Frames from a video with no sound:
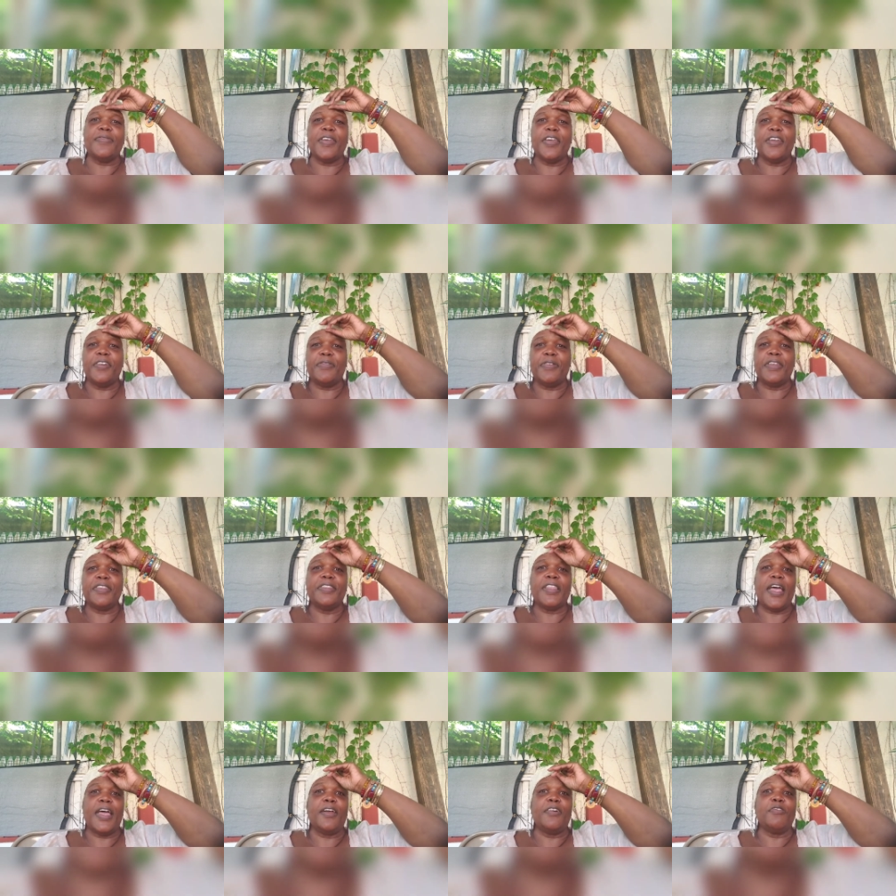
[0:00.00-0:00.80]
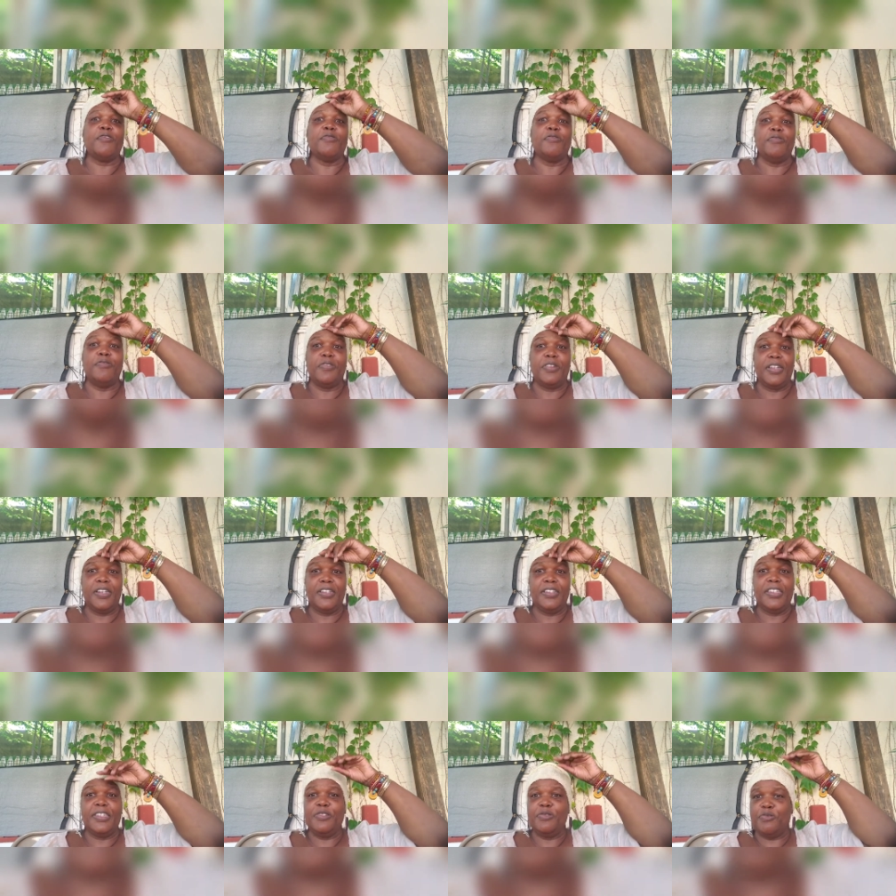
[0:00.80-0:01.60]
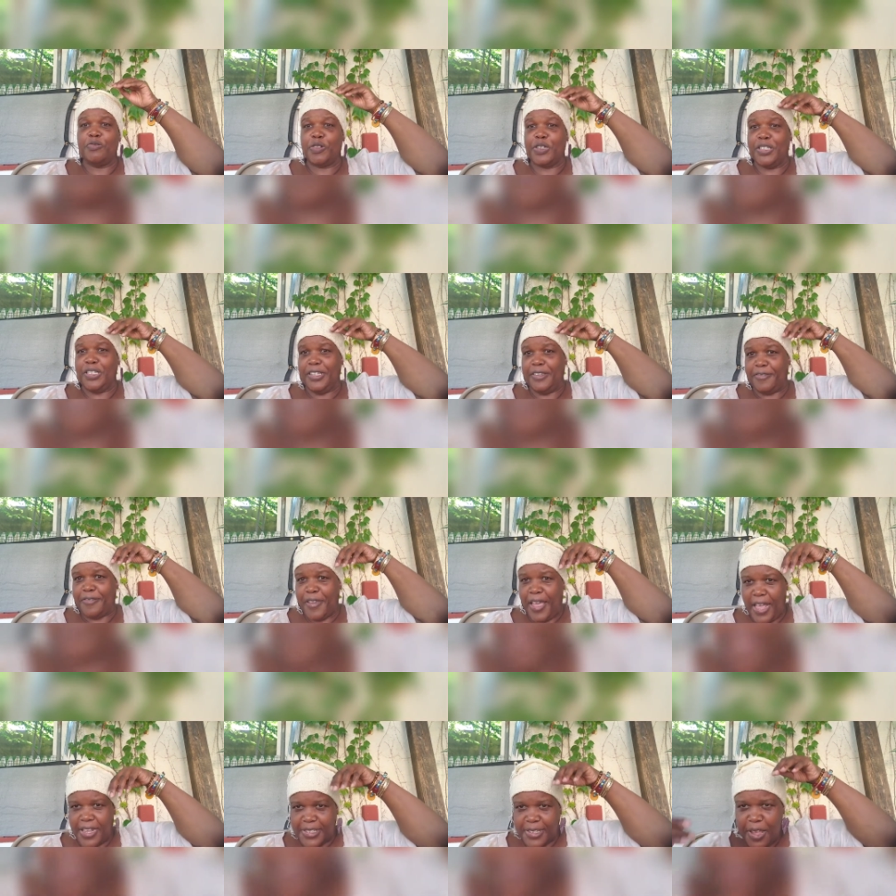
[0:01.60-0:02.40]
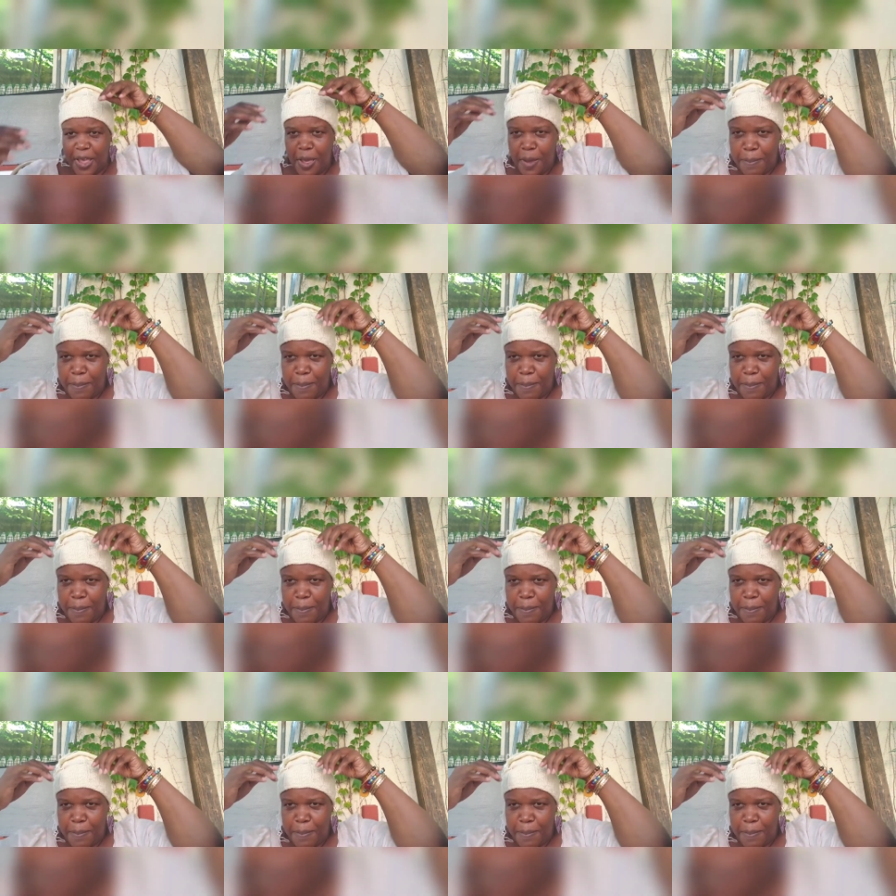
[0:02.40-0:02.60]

hearing that really, really fast.